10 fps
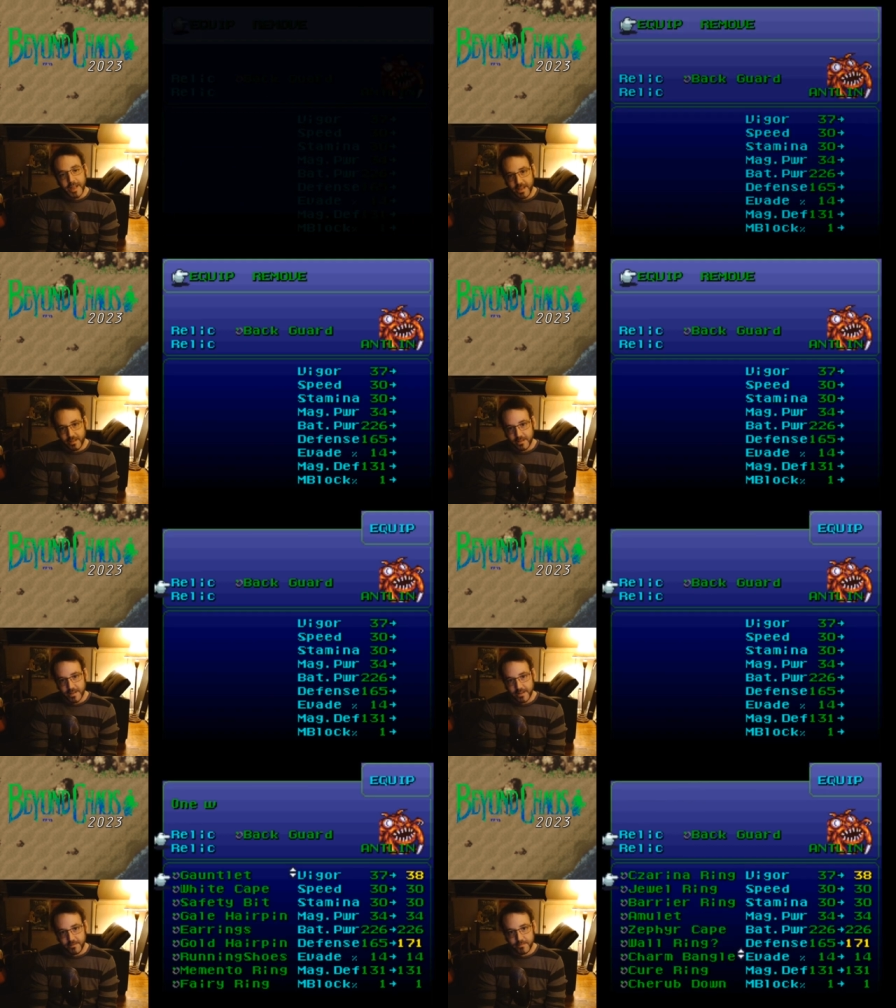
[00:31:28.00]

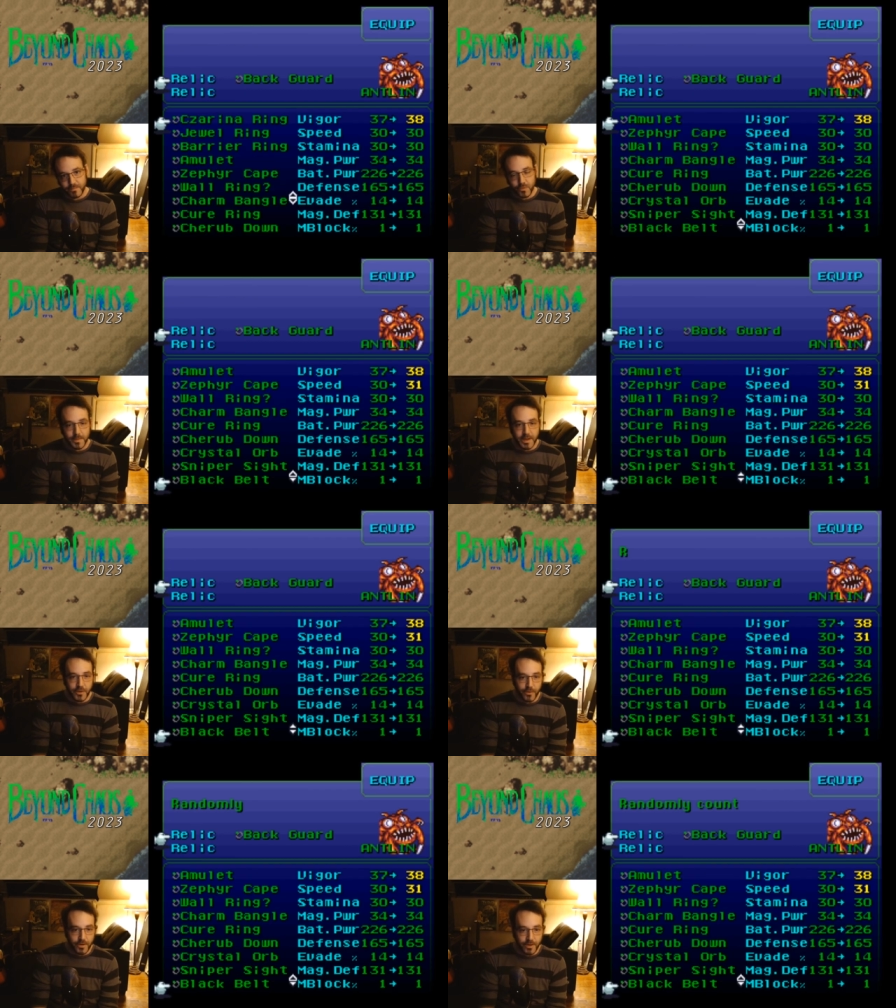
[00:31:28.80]
Antlion will be
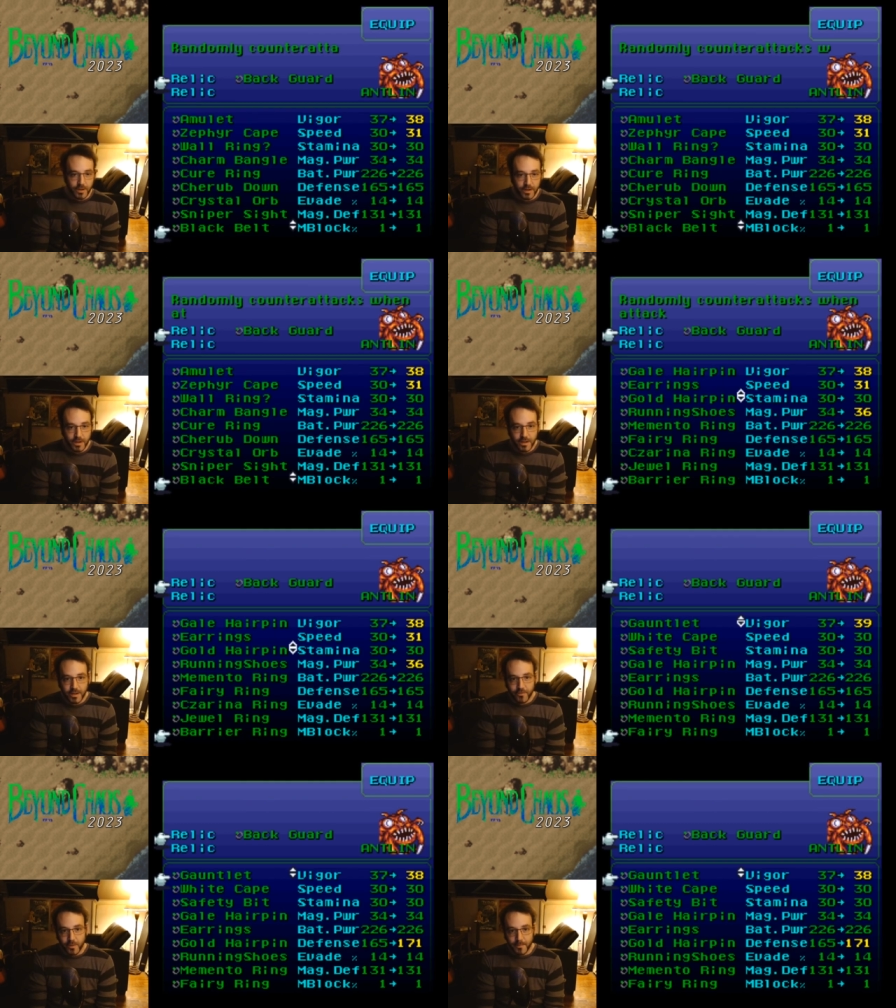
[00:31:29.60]
neutered
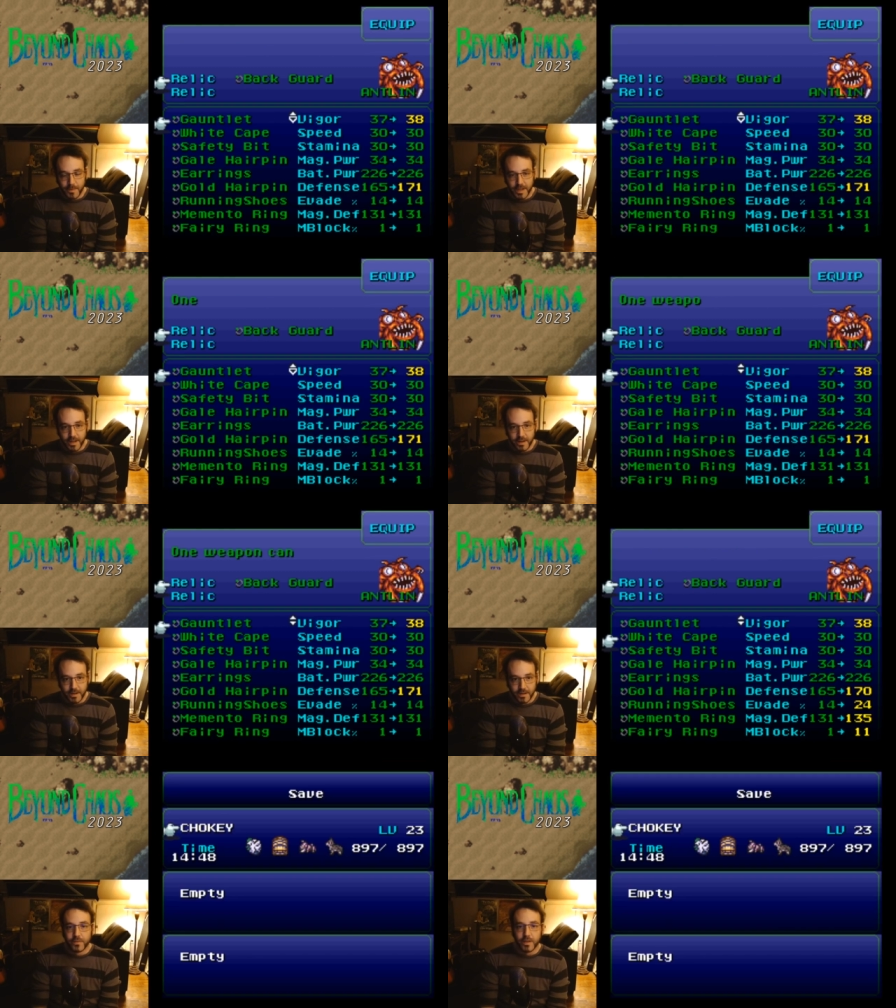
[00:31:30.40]
from being
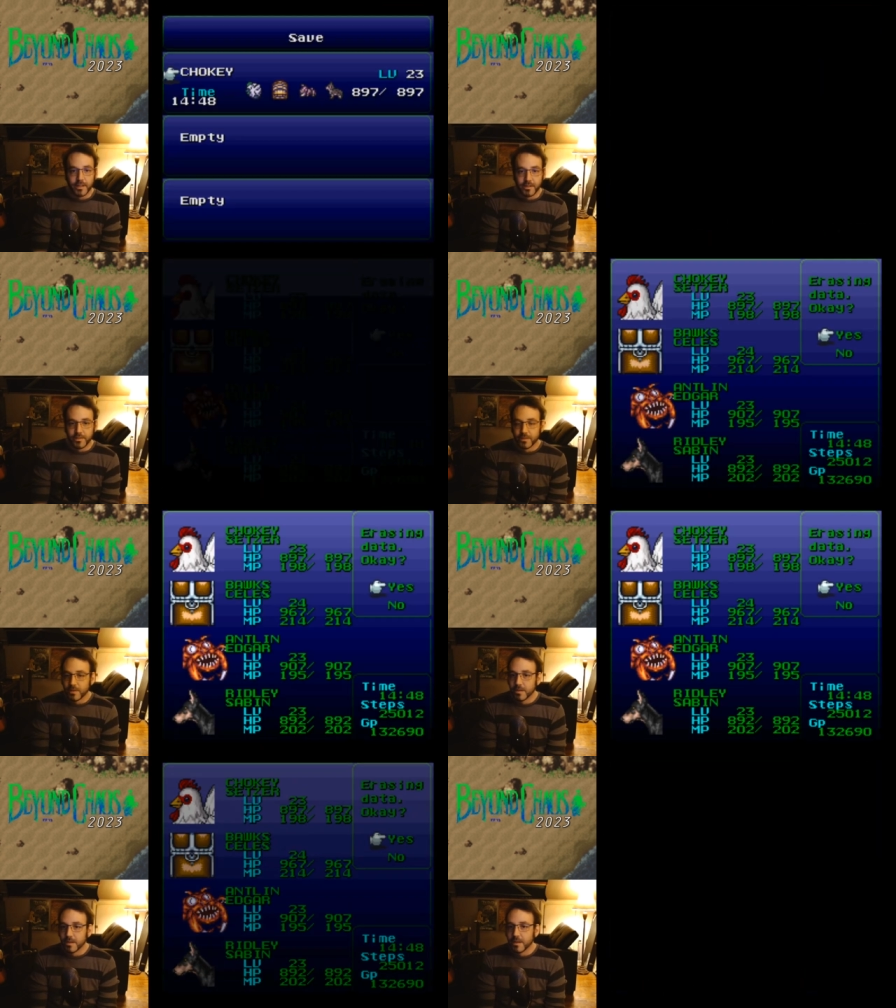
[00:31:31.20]

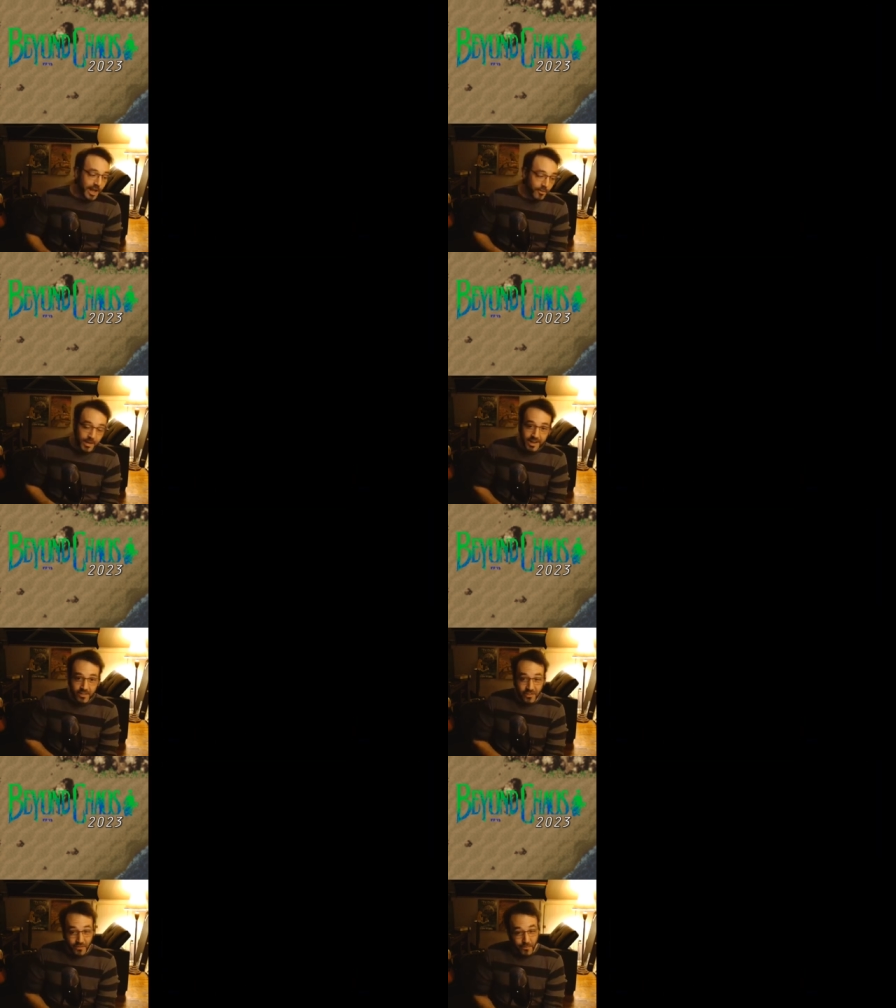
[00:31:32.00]
silenced. Everybody
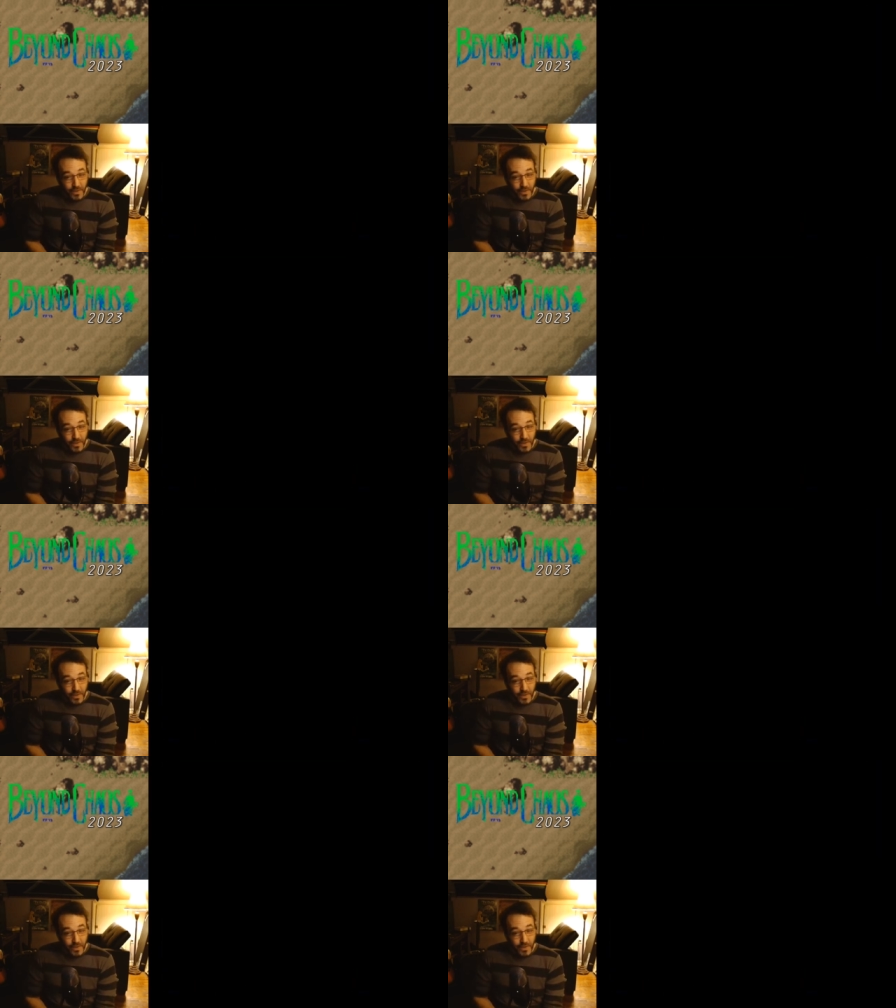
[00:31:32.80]
else is